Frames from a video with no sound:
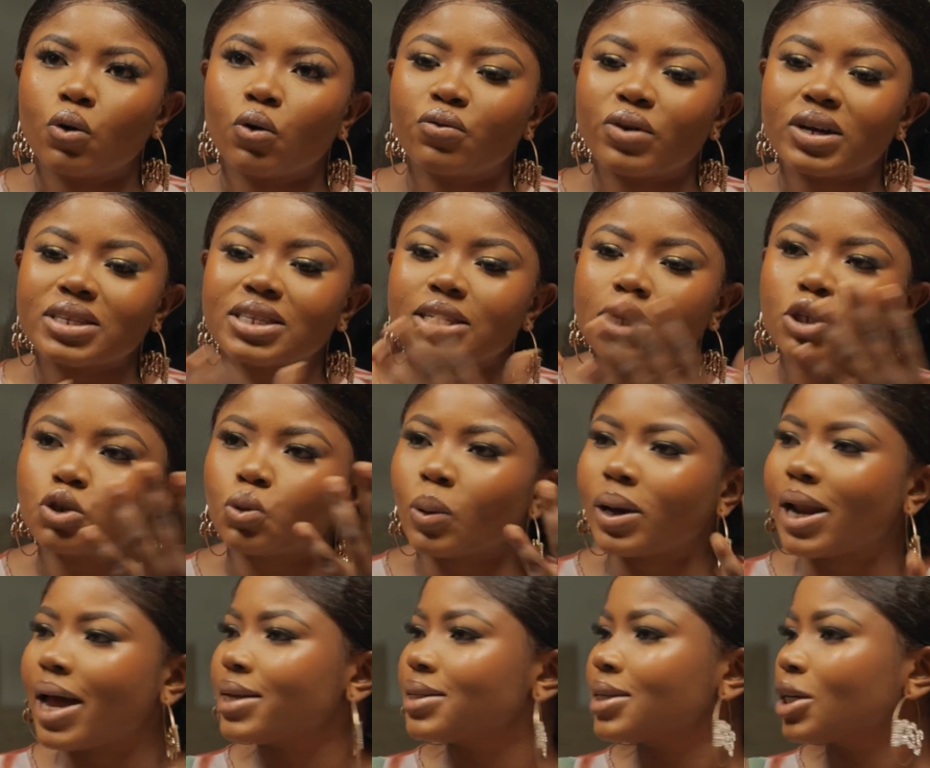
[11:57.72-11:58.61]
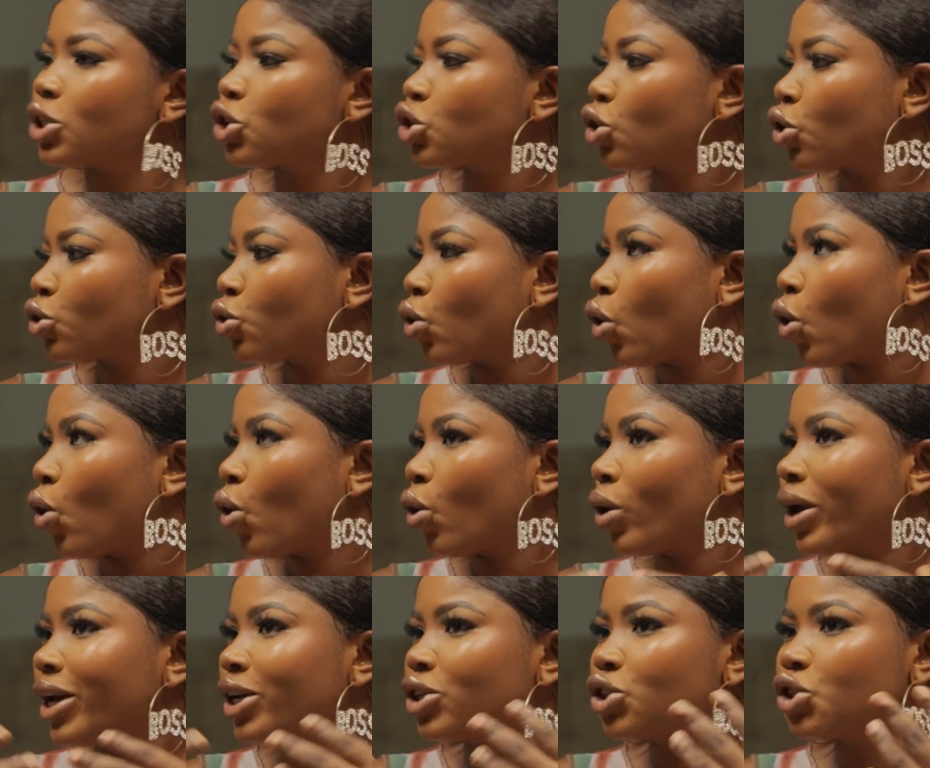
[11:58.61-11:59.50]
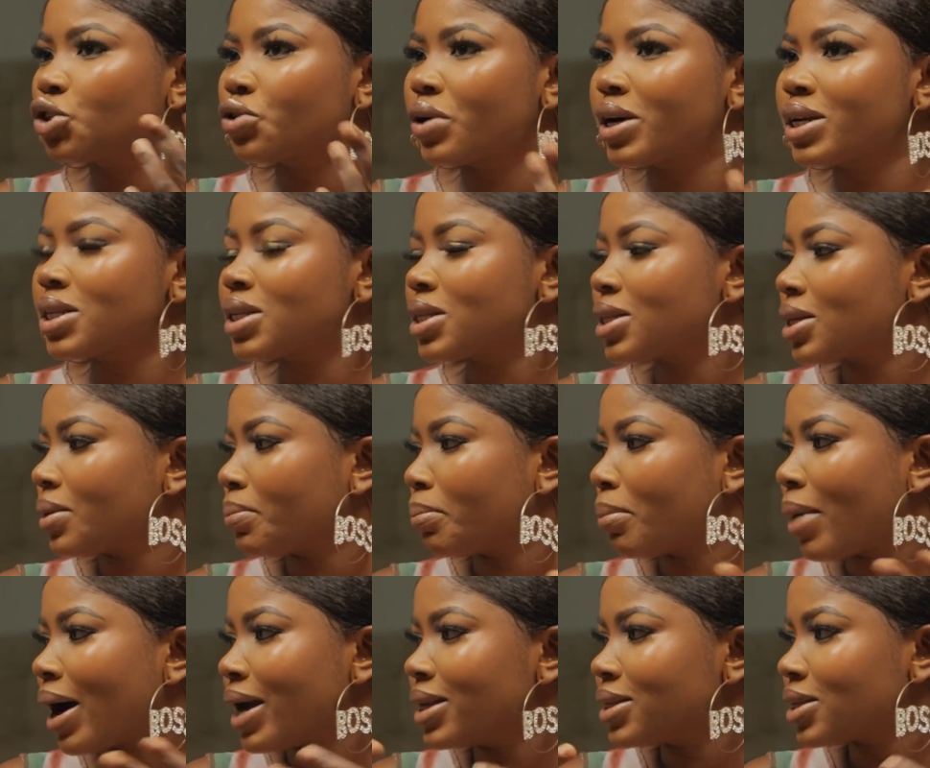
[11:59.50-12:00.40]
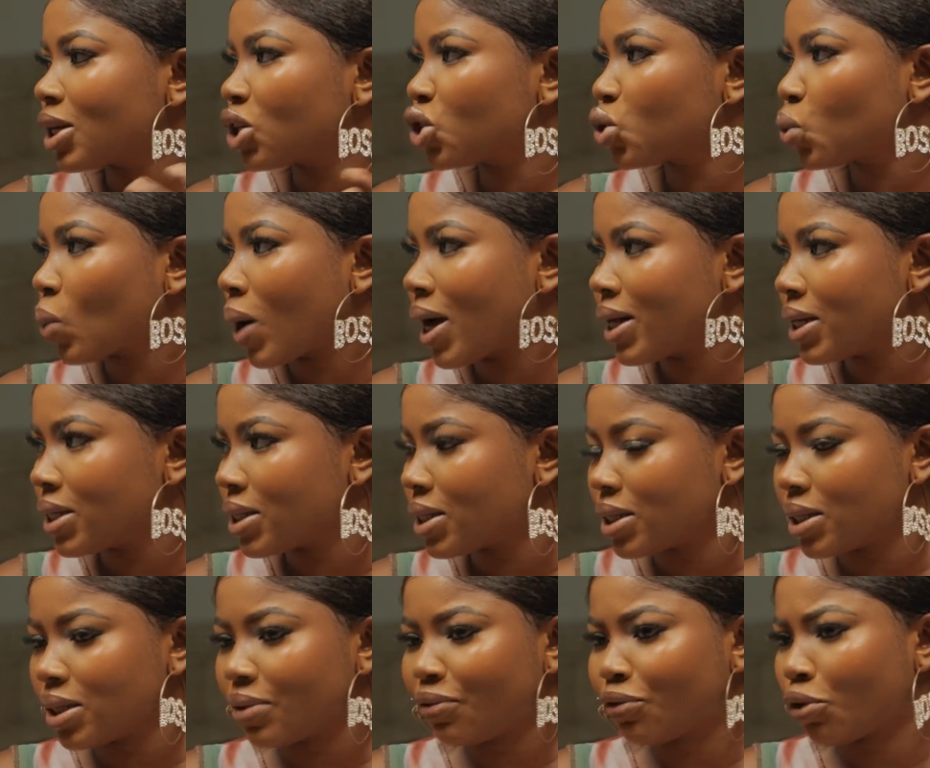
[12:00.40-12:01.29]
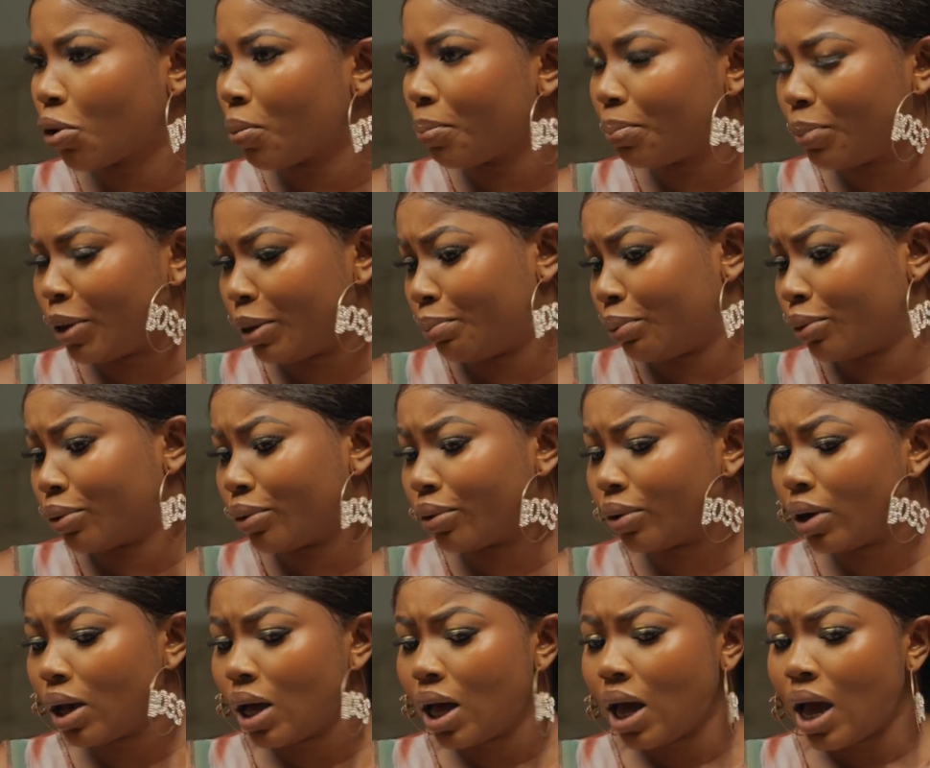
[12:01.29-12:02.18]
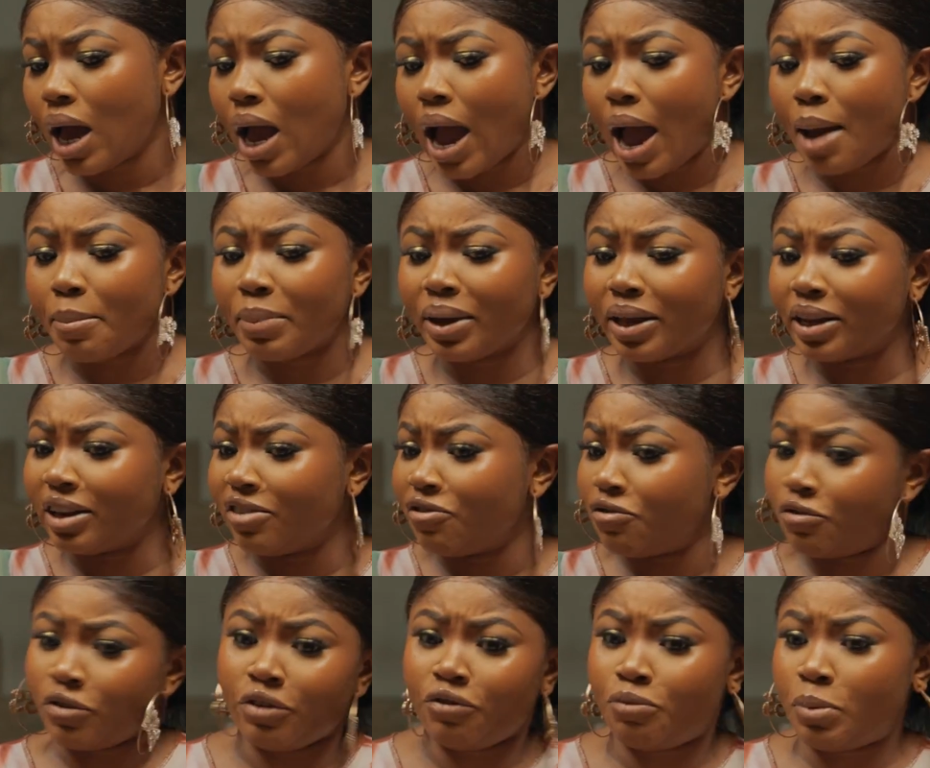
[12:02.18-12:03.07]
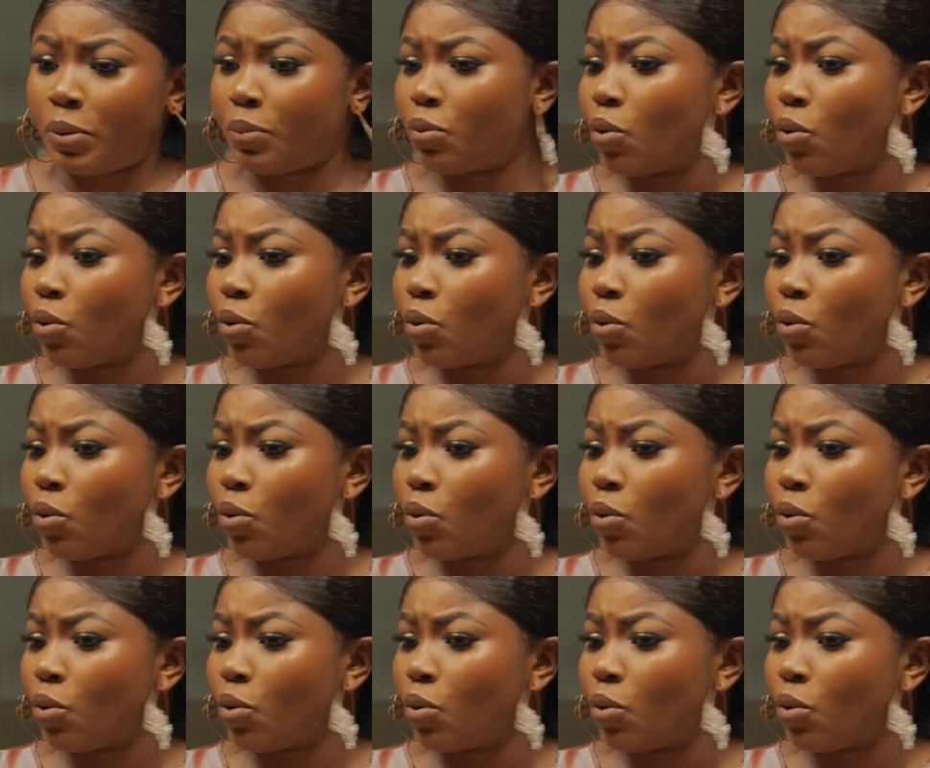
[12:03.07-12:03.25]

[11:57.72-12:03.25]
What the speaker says: over-sexualization or interest in my sexuality from people. I mean, if